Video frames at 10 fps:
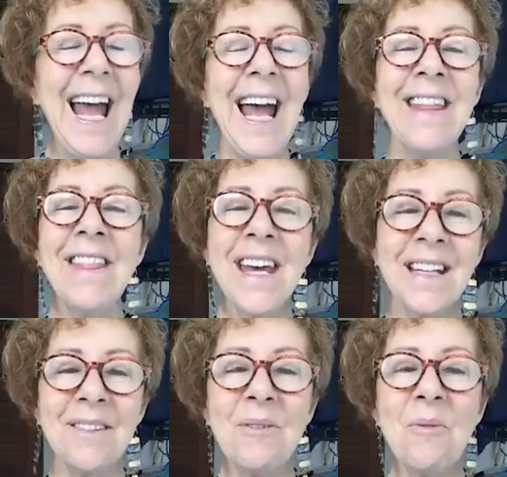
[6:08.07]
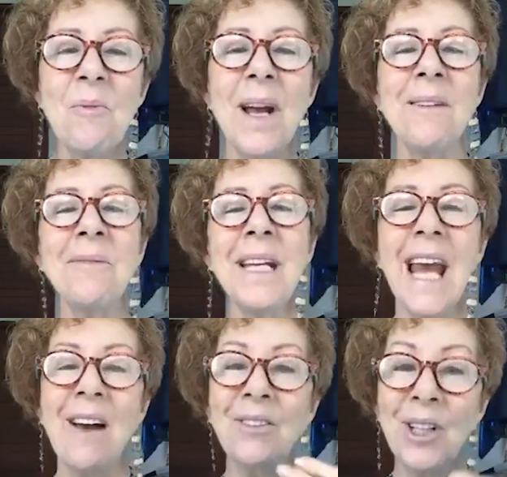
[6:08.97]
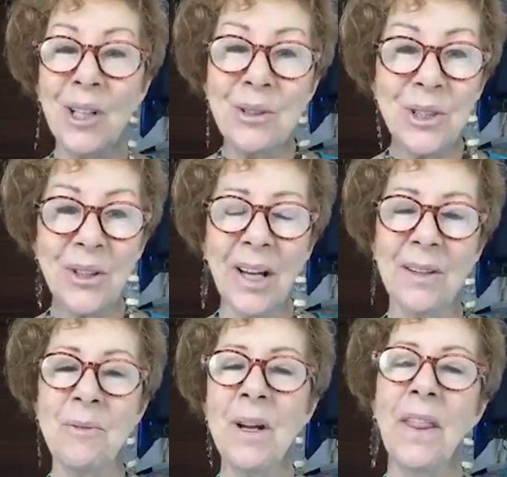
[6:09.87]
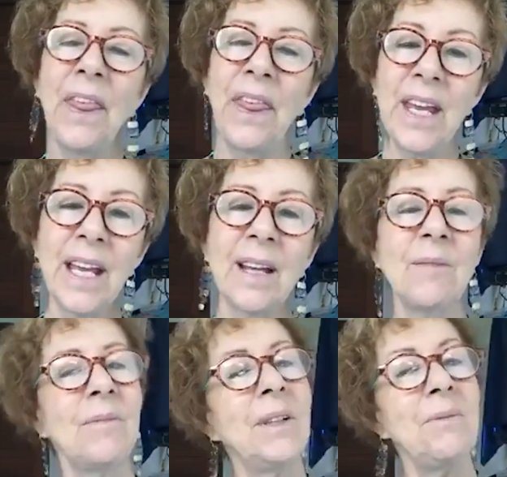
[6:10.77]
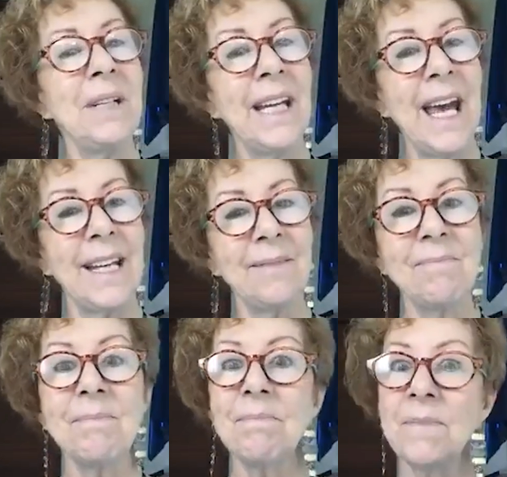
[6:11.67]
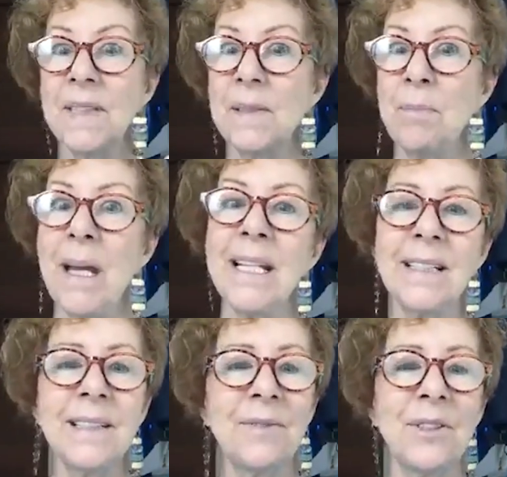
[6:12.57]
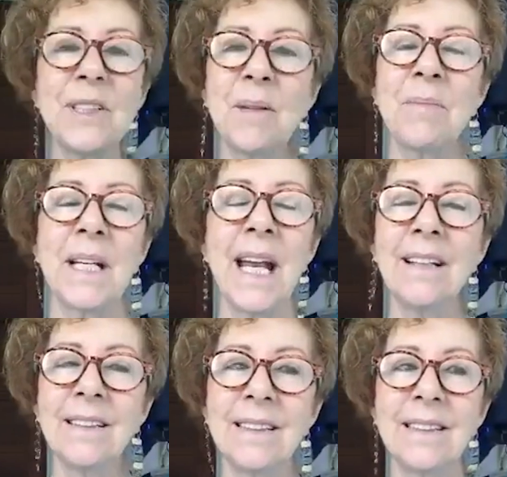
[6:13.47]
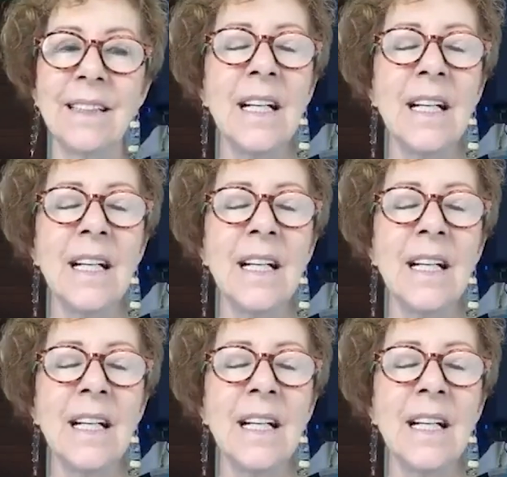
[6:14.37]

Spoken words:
And then when we have closure on one thing, what do we get? Space for something else.